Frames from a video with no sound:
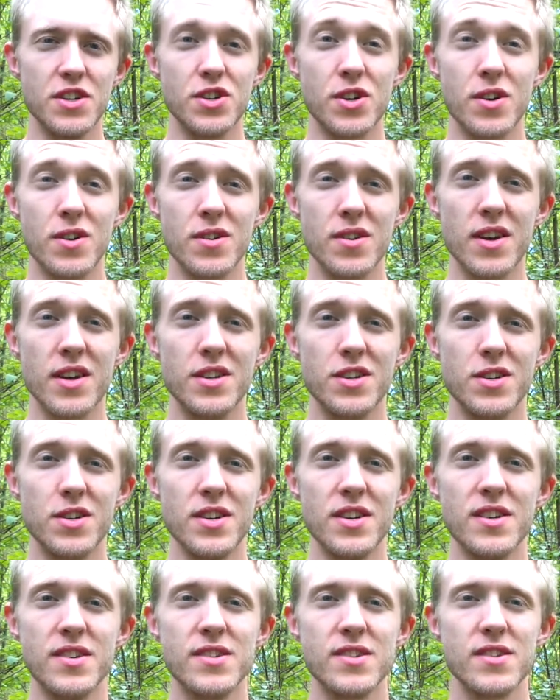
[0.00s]
journal
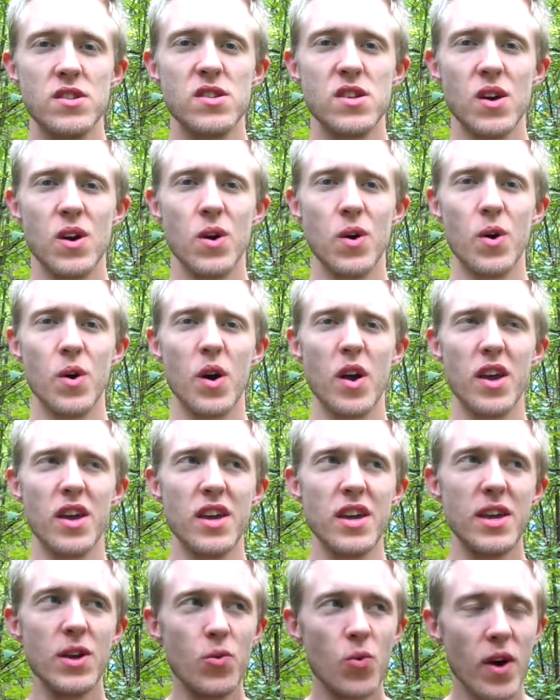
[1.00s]
entries. So
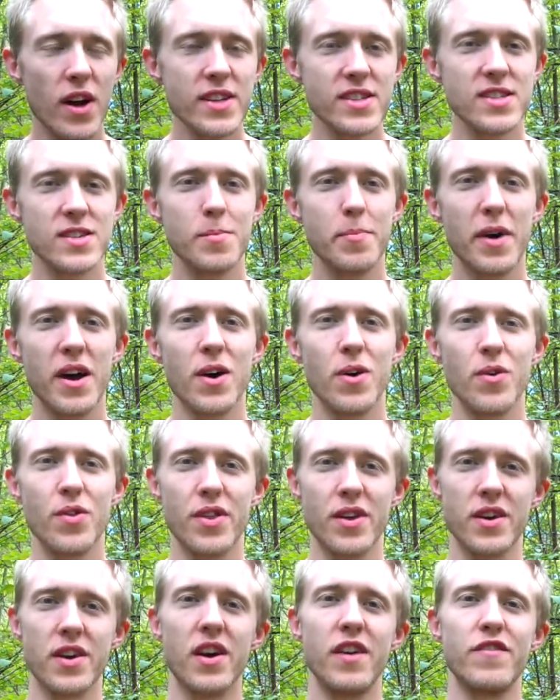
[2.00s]
he writes about
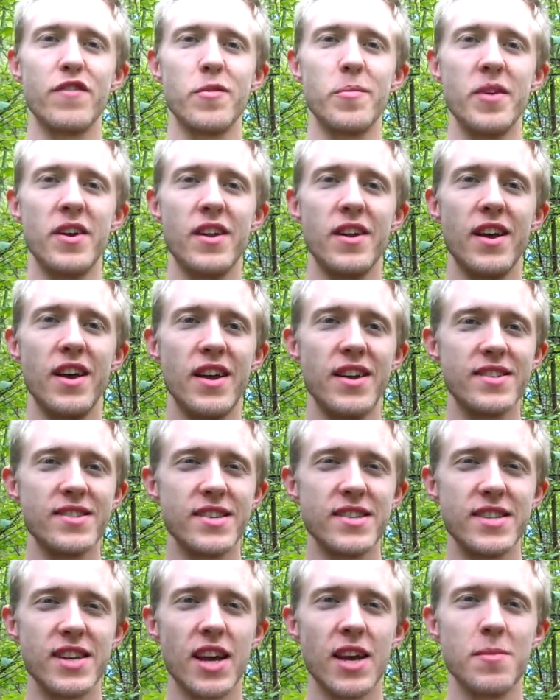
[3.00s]
the government and its
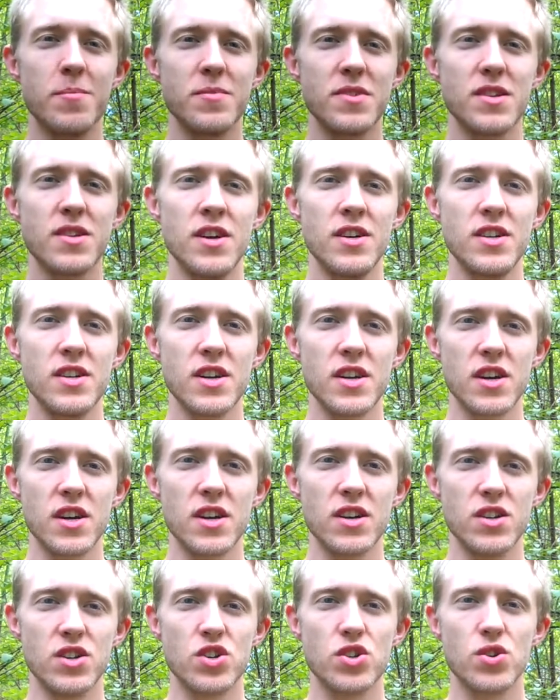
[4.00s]
attempt to
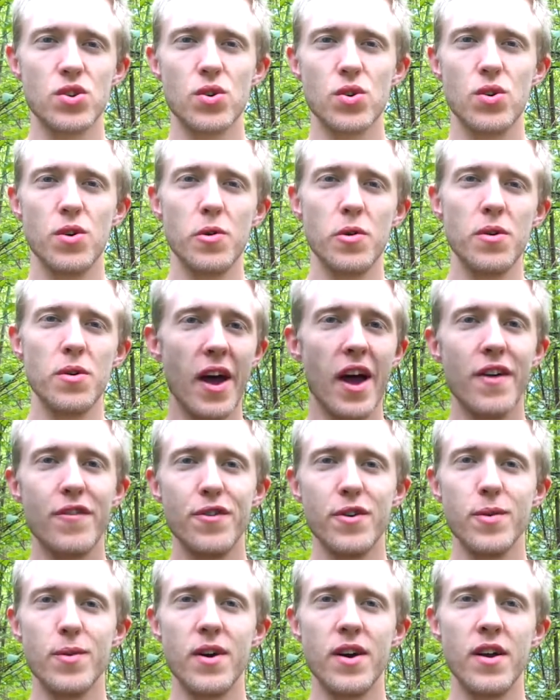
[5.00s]
control
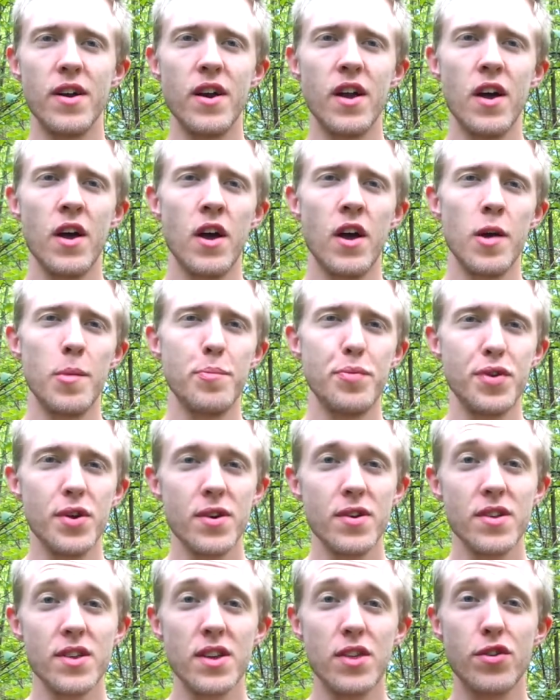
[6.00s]
everyone
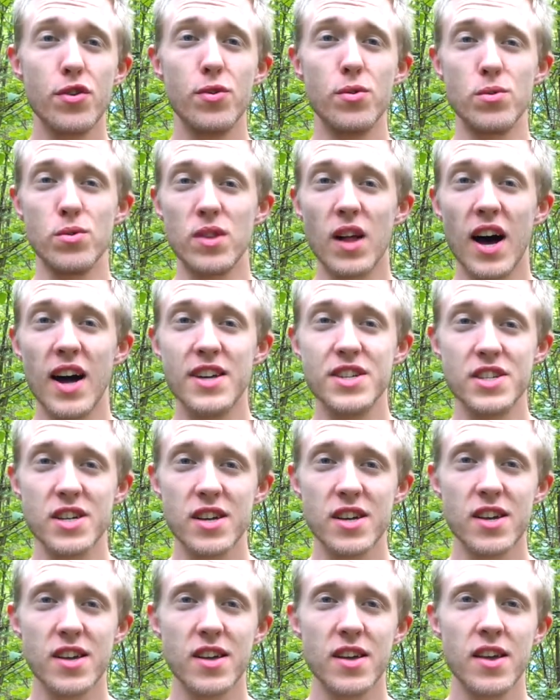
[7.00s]
purely through logic.
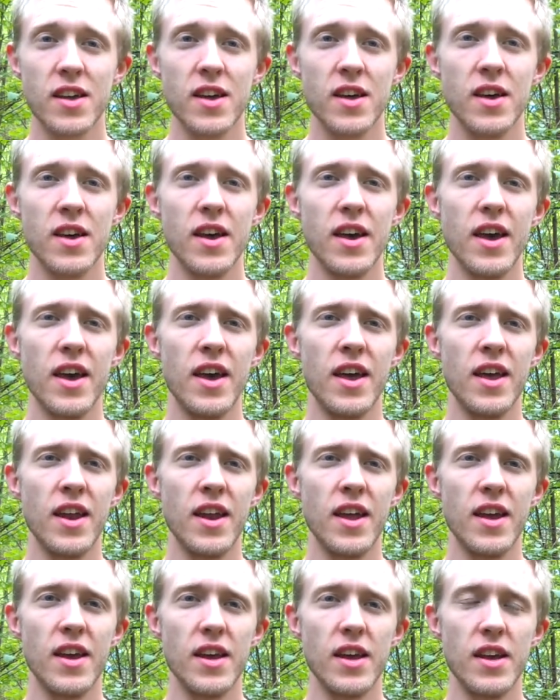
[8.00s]
And
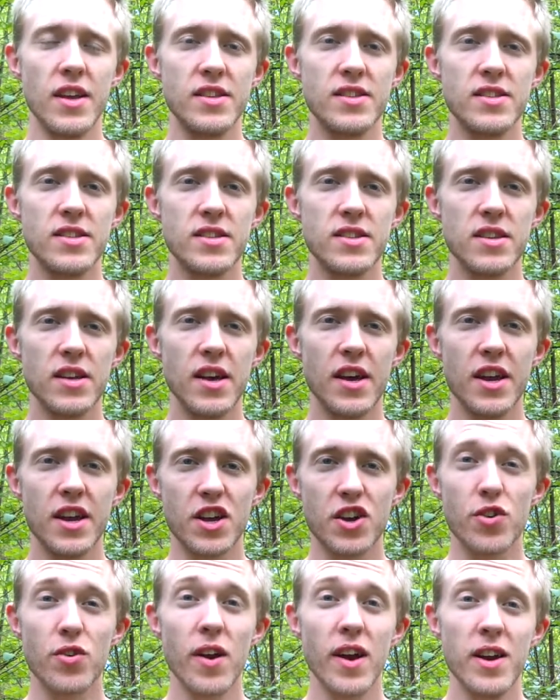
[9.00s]
it's an
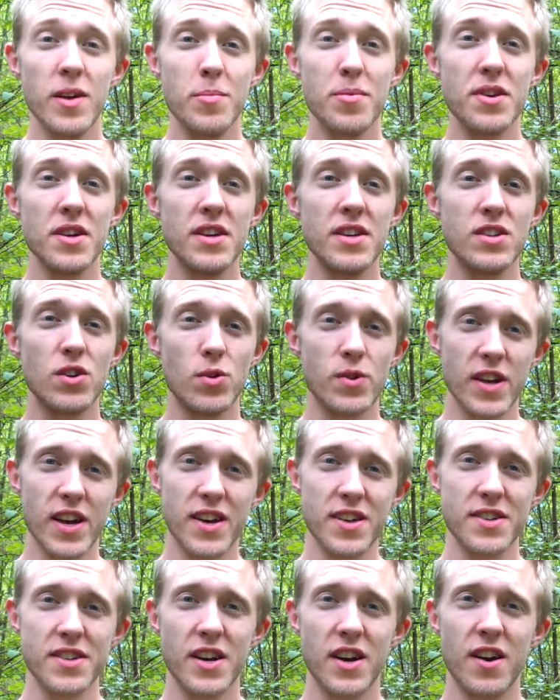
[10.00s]
incredibly
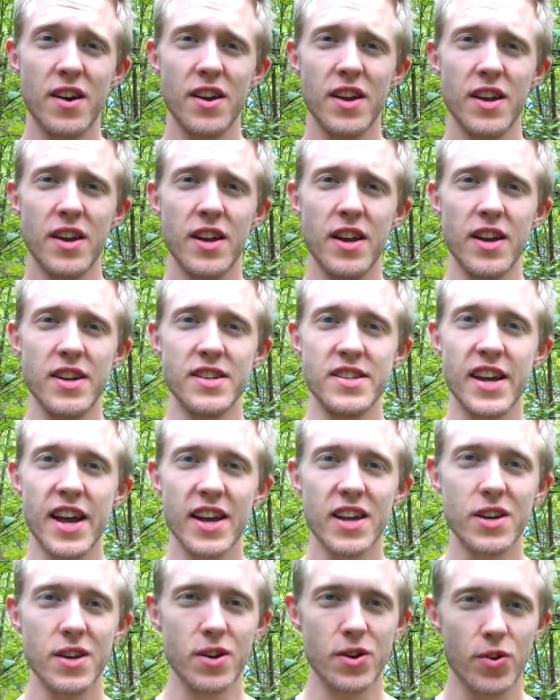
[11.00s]
totalitarian and
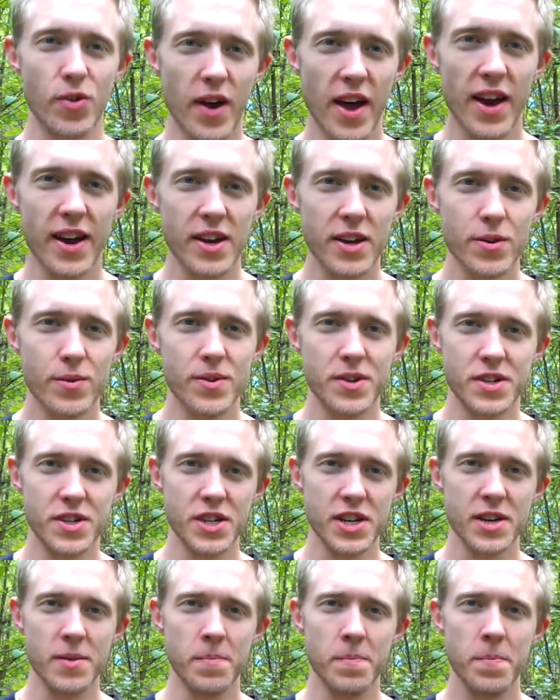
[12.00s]
technocratic
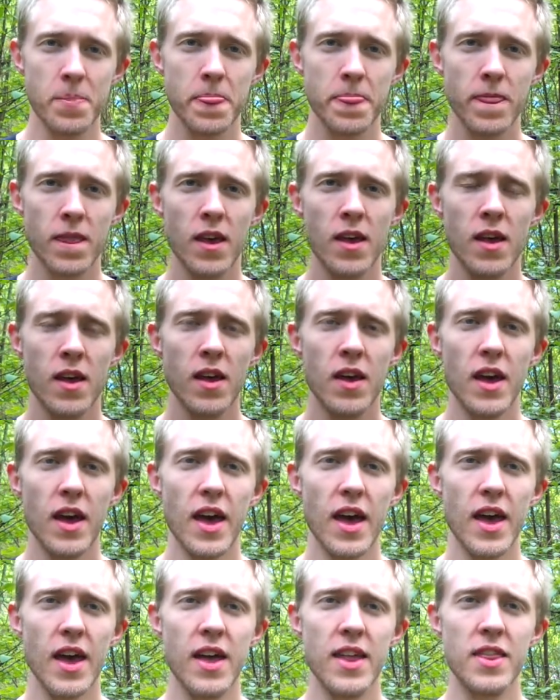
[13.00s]
regime.
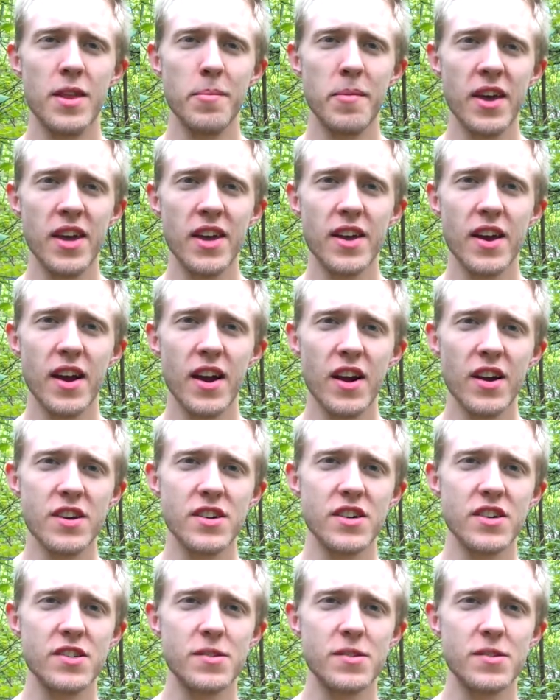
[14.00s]
And the main character